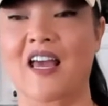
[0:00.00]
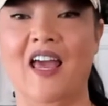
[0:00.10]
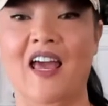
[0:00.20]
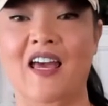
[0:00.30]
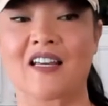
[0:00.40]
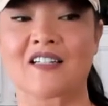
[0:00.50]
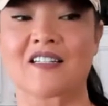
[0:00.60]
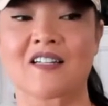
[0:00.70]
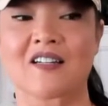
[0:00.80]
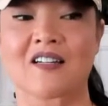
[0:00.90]

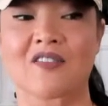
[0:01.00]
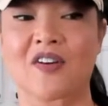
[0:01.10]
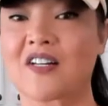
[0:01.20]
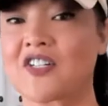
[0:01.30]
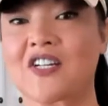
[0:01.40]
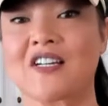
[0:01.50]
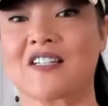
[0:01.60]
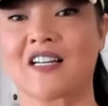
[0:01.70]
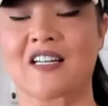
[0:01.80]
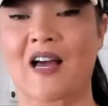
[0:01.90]
and feta
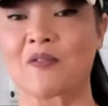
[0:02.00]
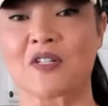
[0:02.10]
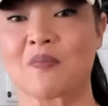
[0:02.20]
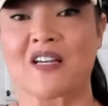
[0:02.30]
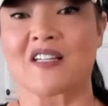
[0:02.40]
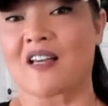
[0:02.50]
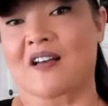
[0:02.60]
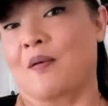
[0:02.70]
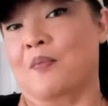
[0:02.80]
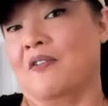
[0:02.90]
cheese. And that just makes
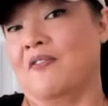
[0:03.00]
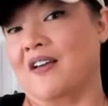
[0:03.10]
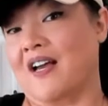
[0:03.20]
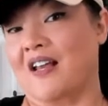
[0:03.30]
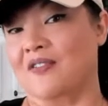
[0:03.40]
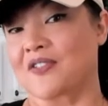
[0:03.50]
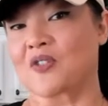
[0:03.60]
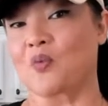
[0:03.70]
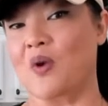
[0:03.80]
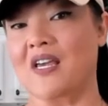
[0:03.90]
like a perfect kind of
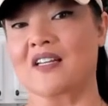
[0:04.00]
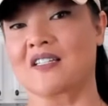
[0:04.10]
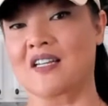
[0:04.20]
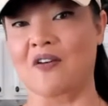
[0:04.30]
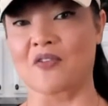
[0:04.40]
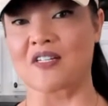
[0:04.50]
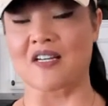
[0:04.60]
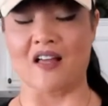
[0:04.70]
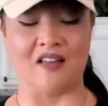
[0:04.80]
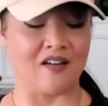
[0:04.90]
sweet and savory
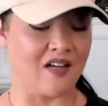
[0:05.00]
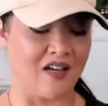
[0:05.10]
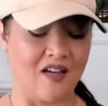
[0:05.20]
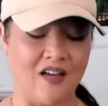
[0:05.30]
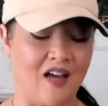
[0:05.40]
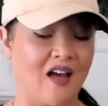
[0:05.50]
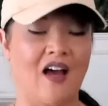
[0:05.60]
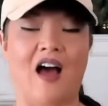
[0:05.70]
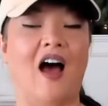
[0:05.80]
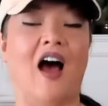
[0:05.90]
salad.
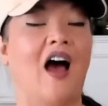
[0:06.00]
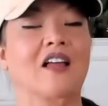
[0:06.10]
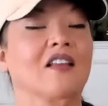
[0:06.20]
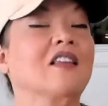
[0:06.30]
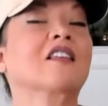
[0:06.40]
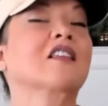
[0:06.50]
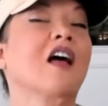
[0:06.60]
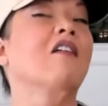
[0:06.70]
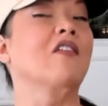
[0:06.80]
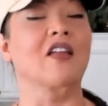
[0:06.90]
I
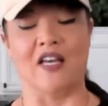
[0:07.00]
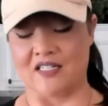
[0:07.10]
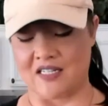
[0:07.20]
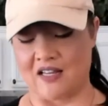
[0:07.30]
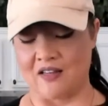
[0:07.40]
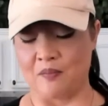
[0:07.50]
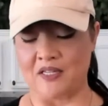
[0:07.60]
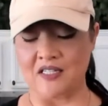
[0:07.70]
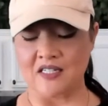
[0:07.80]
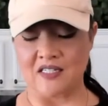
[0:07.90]
love that salad,
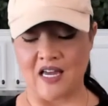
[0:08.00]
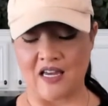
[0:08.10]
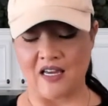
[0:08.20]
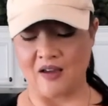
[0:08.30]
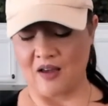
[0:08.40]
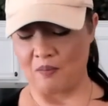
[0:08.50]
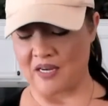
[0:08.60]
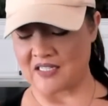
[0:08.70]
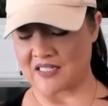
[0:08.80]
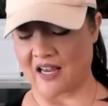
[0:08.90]
but this is like
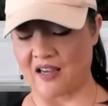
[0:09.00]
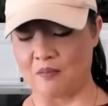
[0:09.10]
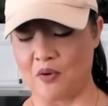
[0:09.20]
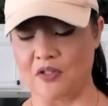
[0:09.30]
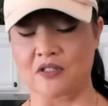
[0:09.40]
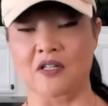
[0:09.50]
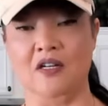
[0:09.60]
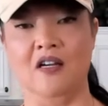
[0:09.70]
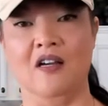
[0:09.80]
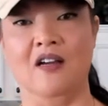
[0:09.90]
my second most
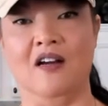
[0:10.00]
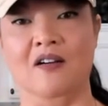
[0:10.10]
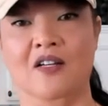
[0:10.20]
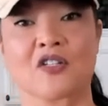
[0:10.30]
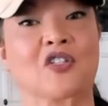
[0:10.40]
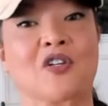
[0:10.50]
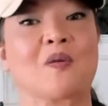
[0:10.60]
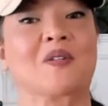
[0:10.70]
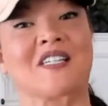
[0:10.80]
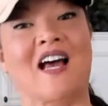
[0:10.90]

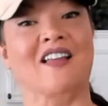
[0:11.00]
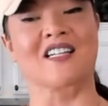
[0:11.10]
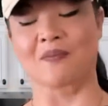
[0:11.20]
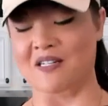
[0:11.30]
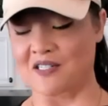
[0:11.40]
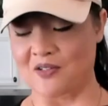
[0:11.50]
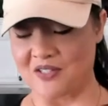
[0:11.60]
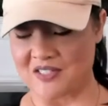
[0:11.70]
consumed salad, especially during the